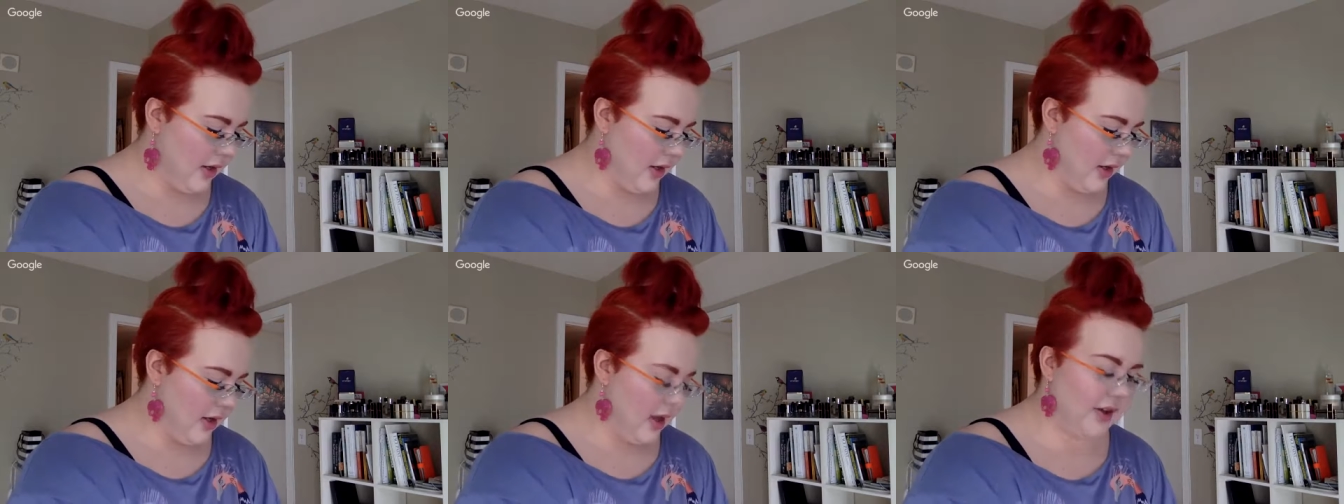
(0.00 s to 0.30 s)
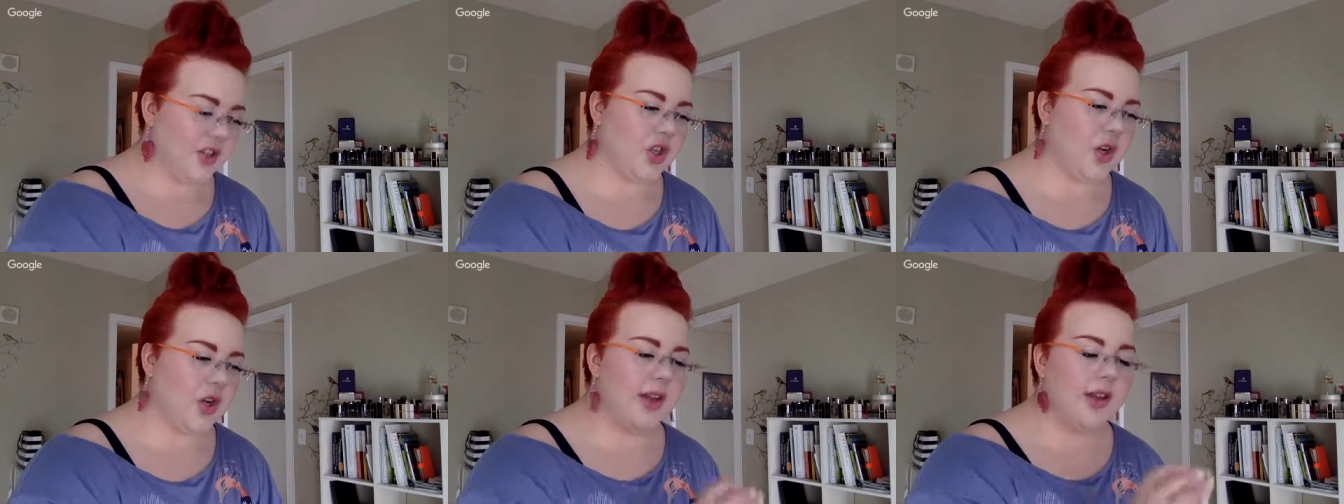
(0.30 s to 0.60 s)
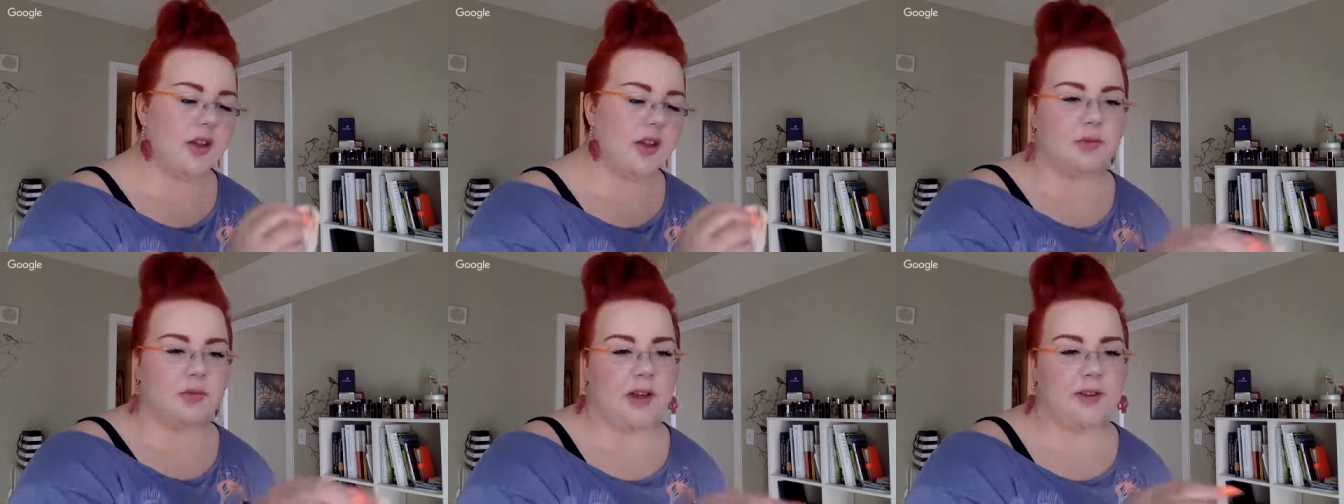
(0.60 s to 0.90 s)
I've
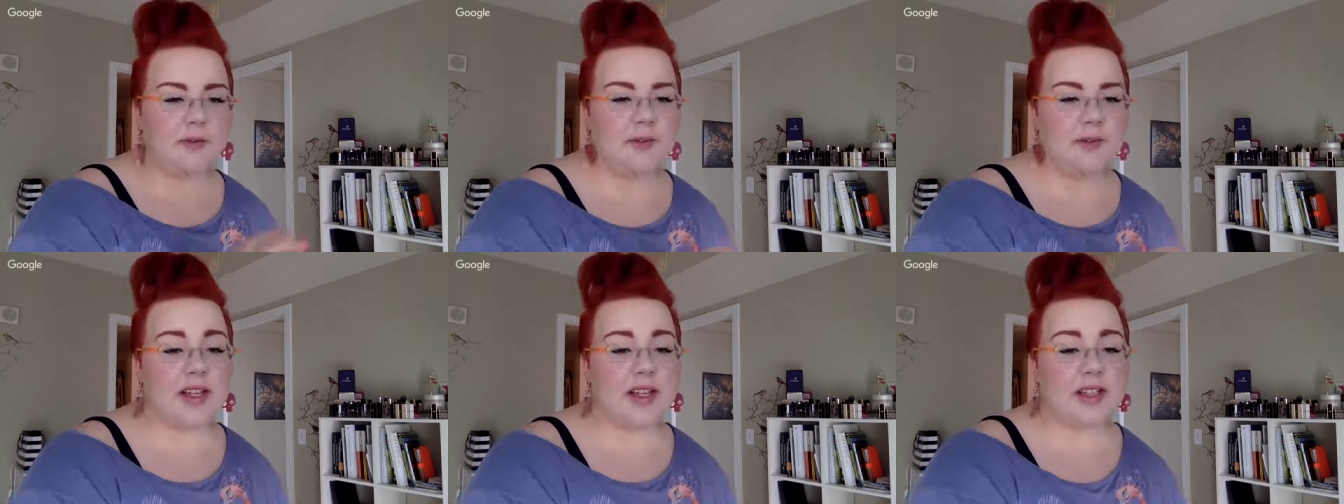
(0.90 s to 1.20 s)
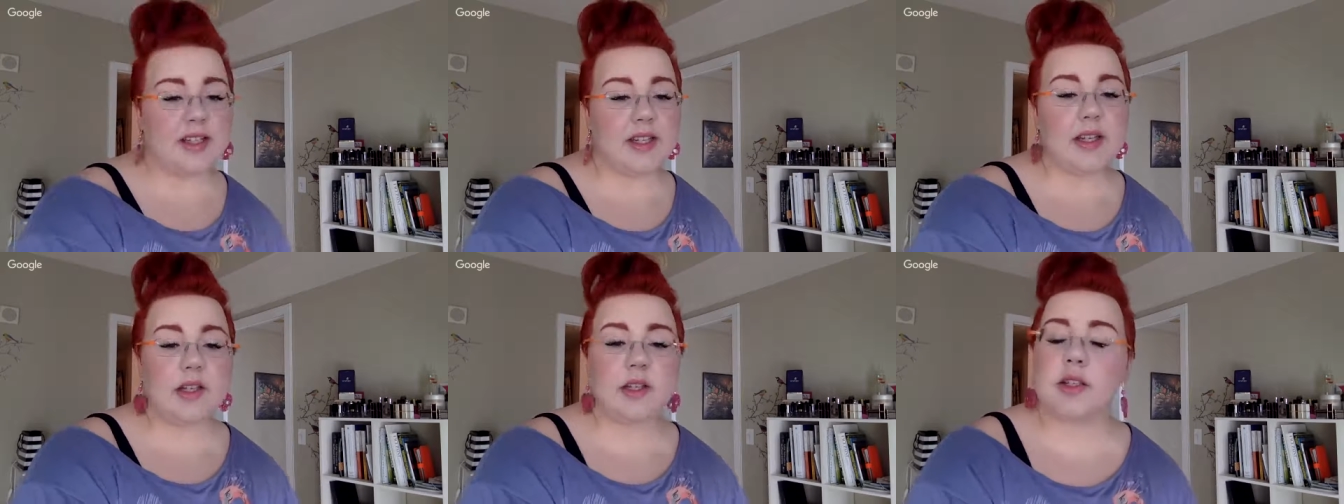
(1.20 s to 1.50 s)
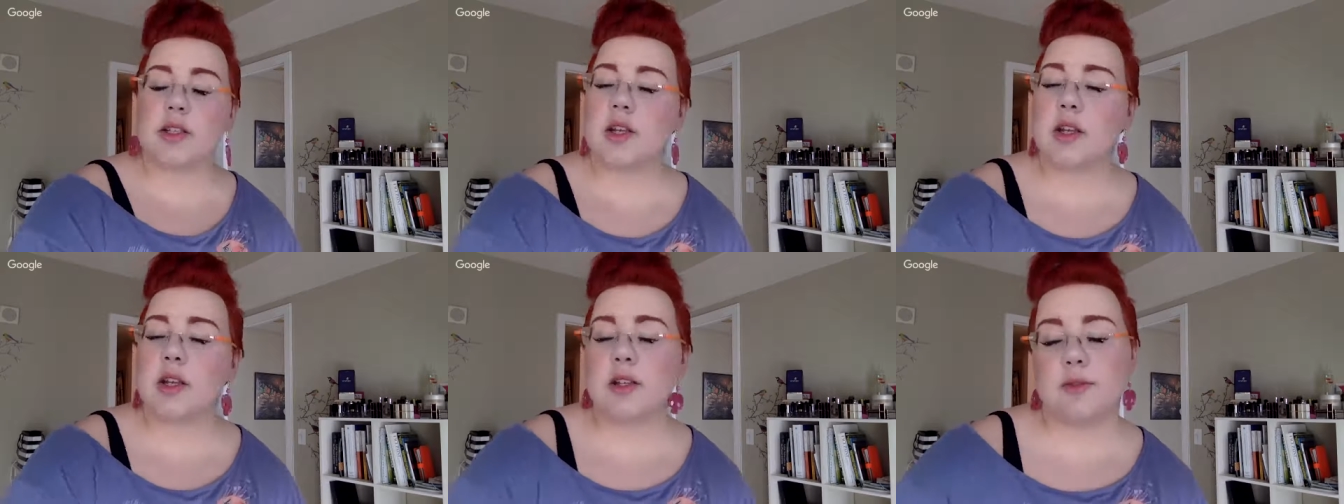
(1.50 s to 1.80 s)
tried it on my face.
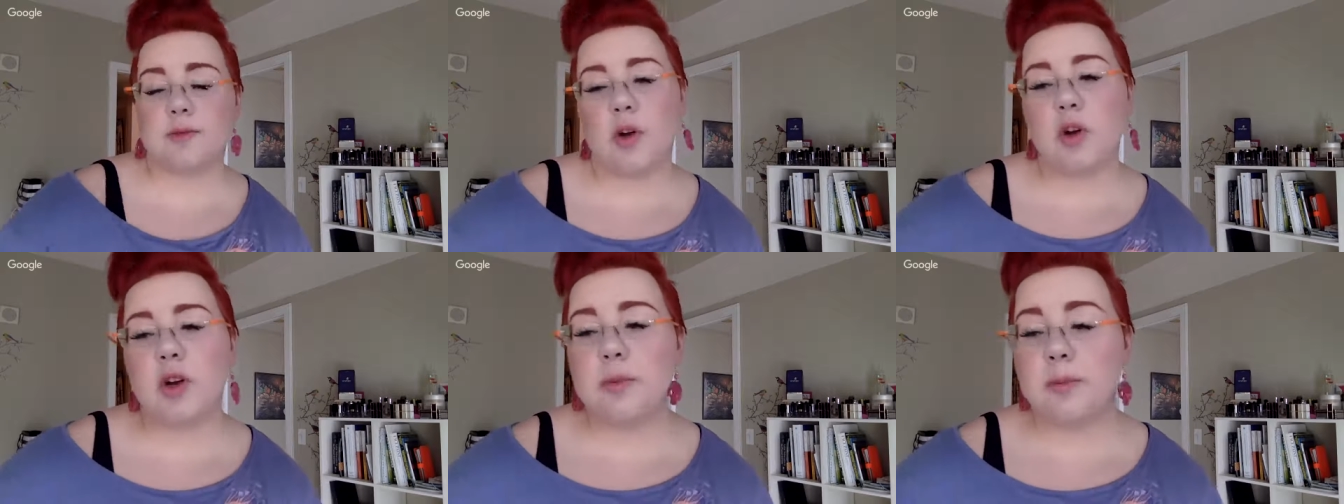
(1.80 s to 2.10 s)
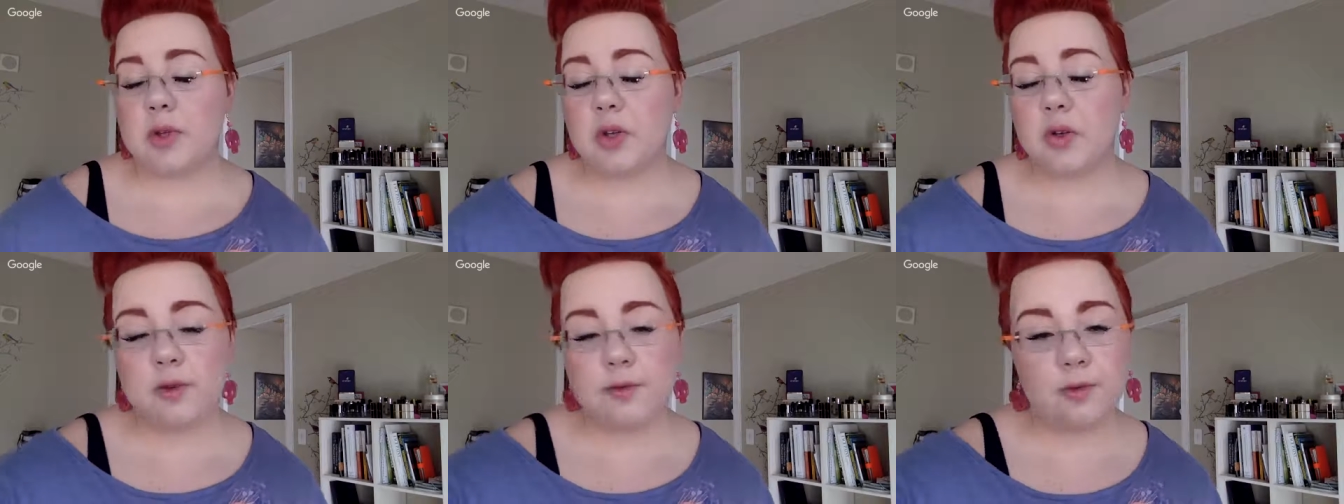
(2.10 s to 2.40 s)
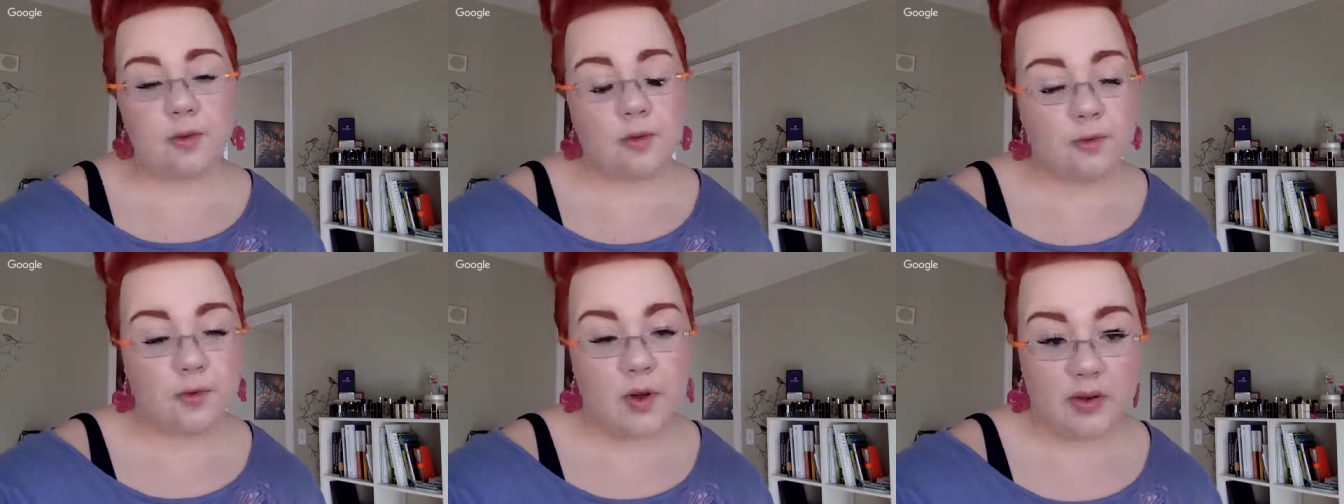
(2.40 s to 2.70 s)
It's very
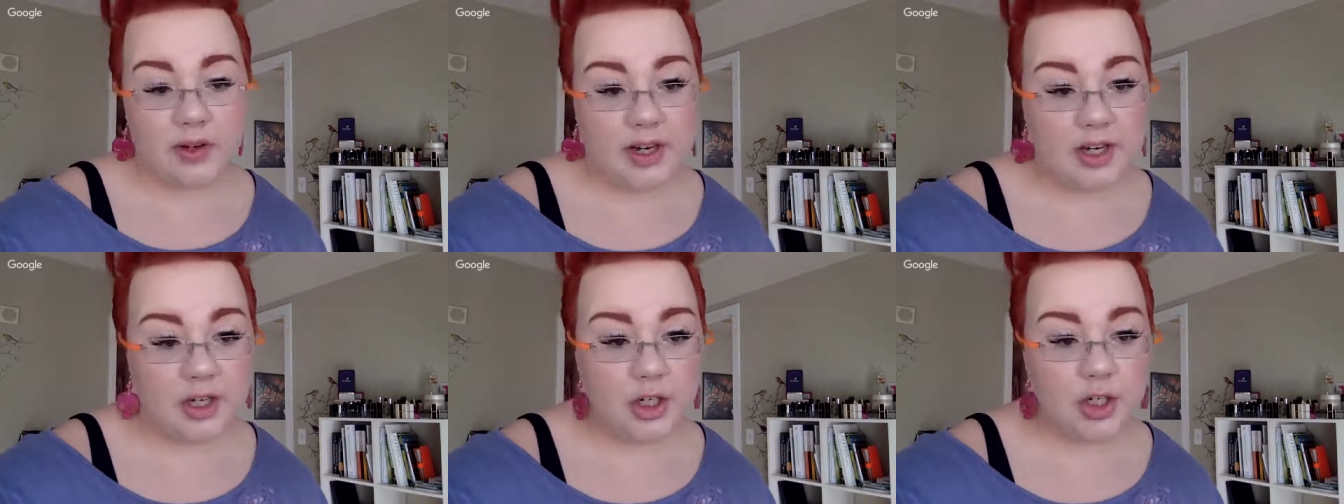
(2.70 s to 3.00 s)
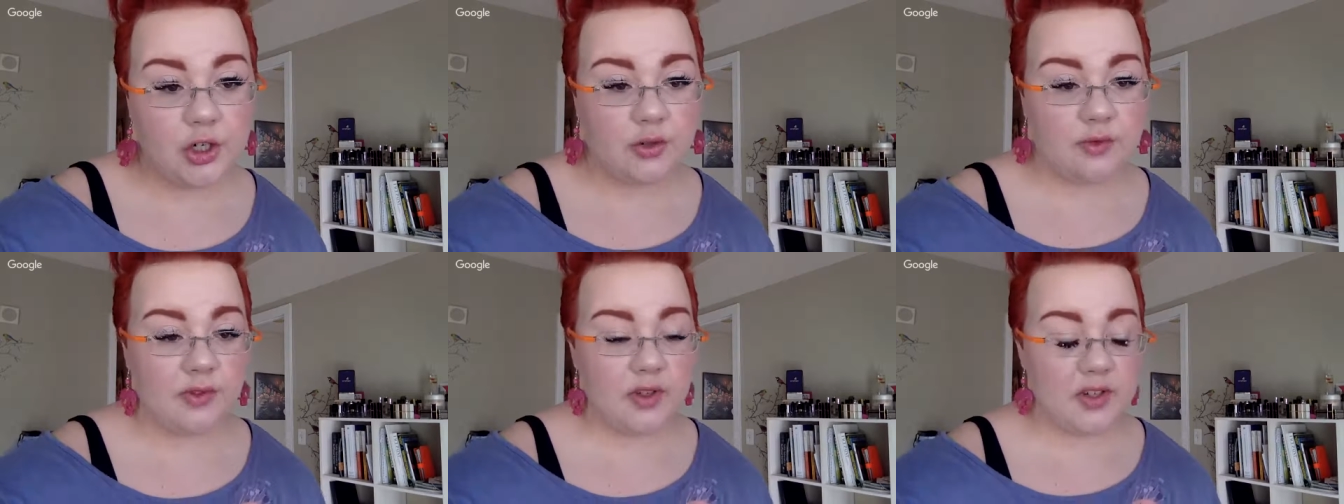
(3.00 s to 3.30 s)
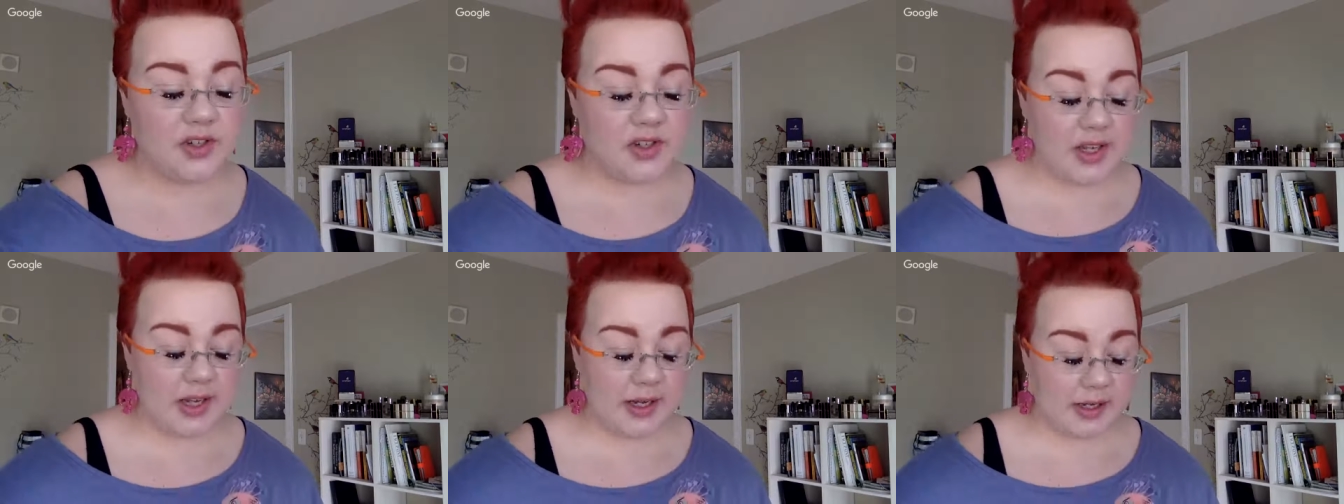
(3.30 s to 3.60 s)
beautiful foundation,
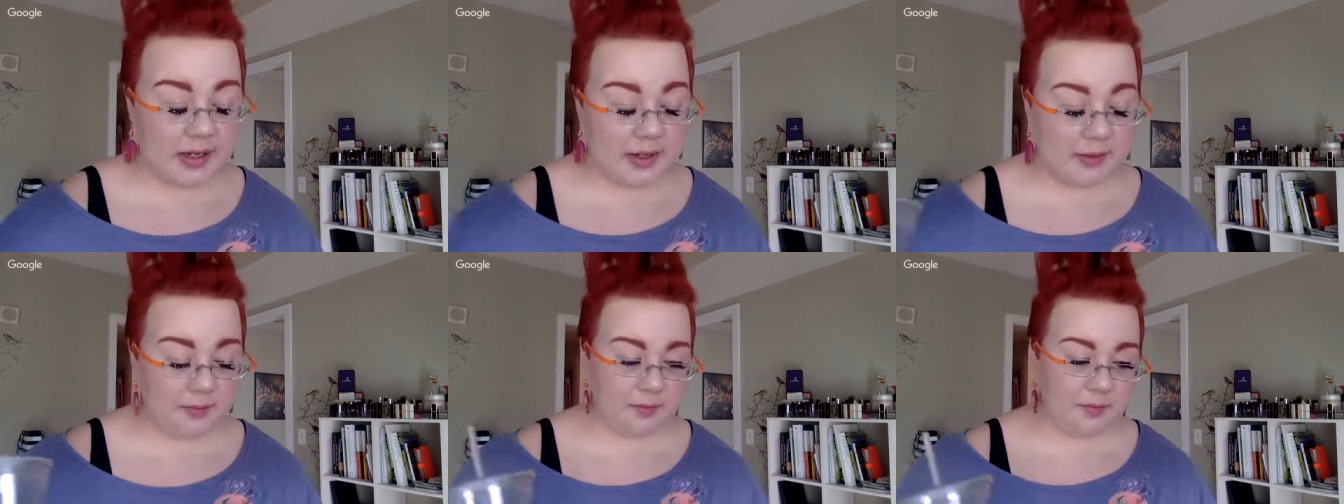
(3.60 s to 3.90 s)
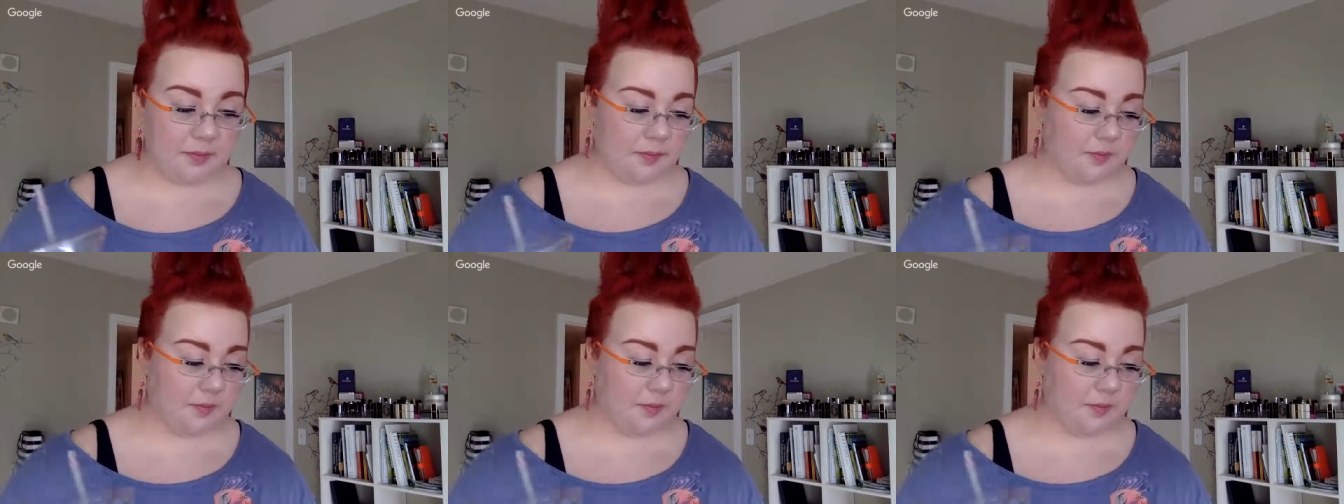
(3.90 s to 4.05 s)
the stick.